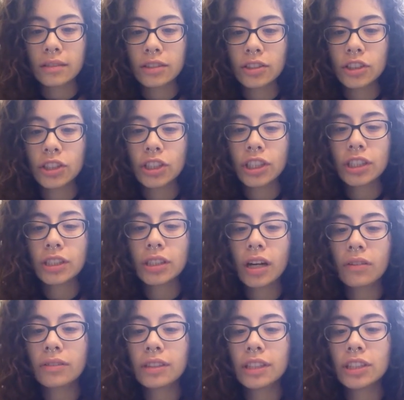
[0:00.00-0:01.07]
She saw
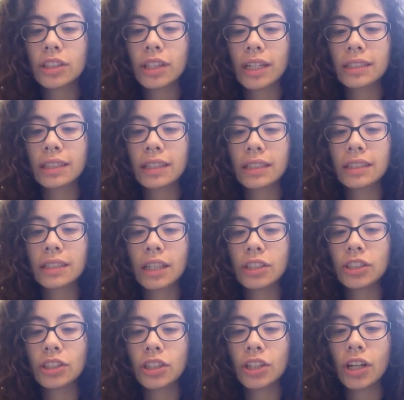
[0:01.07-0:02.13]
religion as an
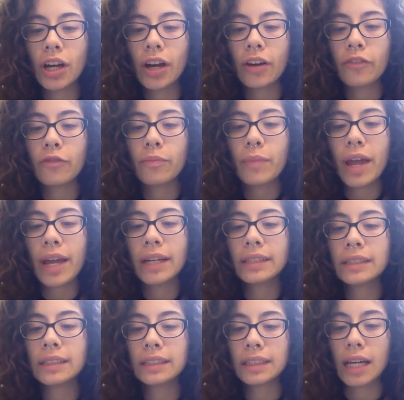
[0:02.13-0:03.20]
extension of
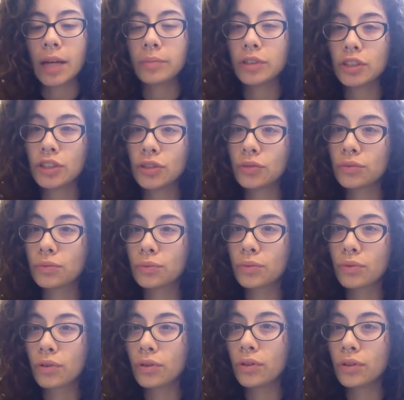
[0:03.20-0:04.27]
man's attempt to
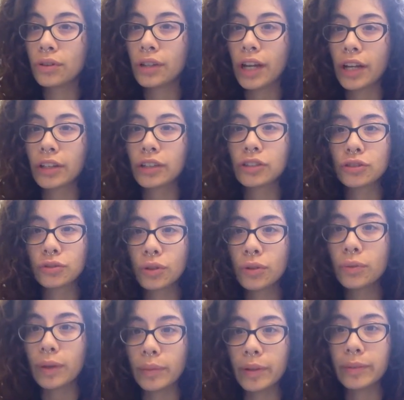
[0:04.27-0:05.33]
rule and control
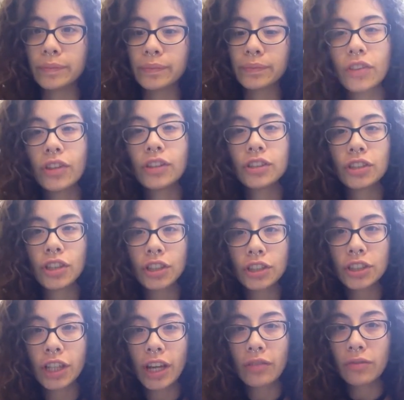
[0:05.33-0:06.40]
women. The
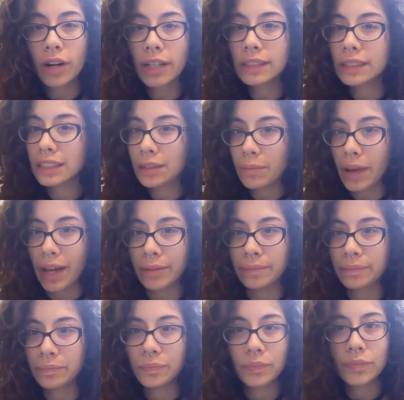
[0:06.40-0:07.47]
church gave rights to men,
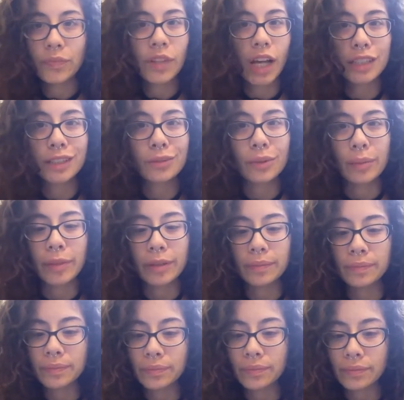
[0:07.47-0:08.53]
not to women.
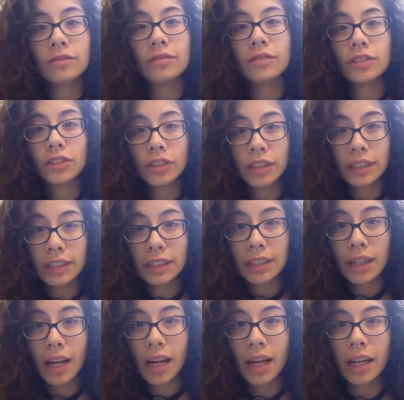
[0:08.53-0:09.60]
During this
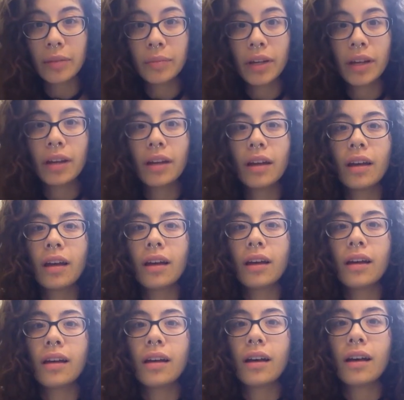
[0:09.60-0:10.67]
time,
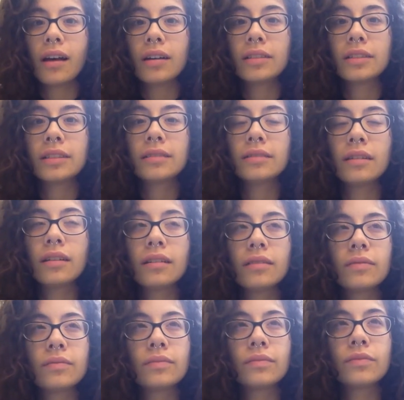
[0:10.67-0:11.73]

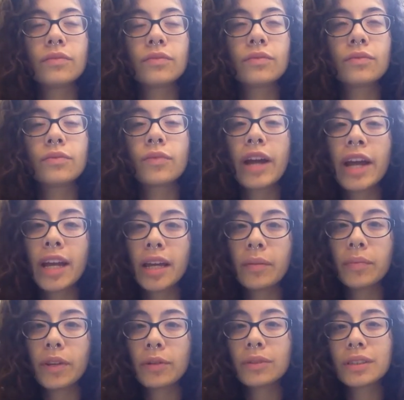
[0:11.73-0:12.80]

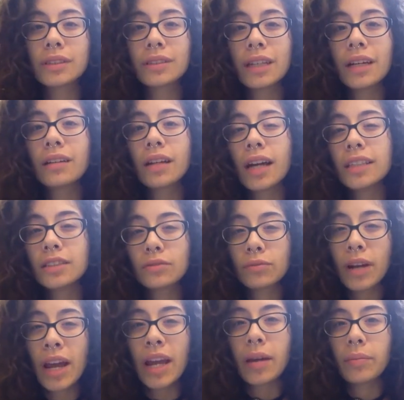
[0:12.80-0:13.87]
there was legalized
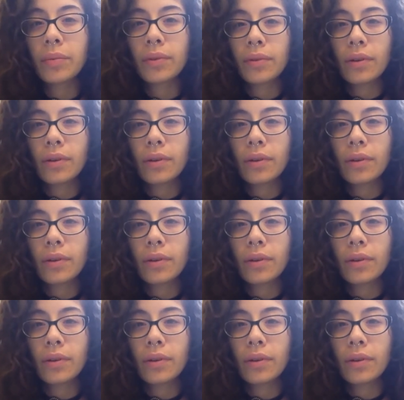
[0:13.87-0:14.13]
rape.